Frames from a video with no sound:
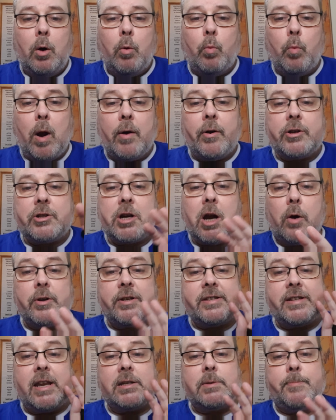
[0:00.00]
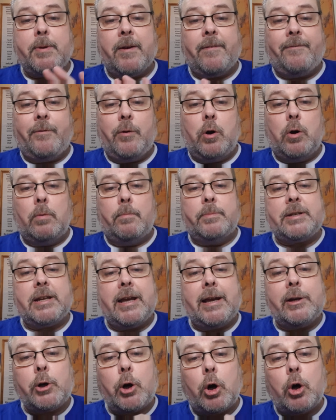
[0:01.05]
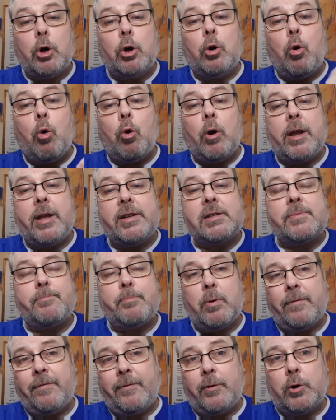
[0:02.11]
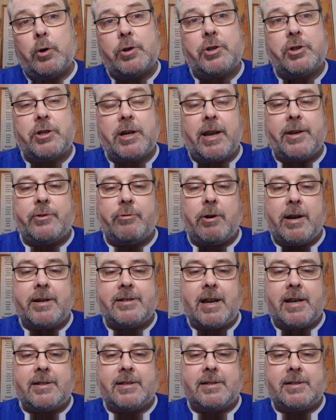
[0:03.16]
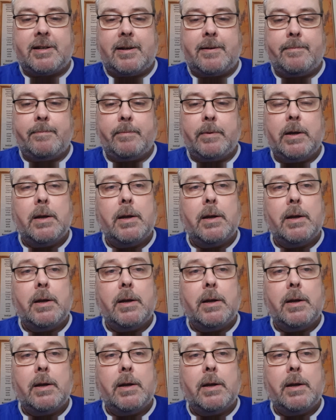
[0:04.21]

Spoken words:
where a child is said to be affirmed in her or his preferred gender identity.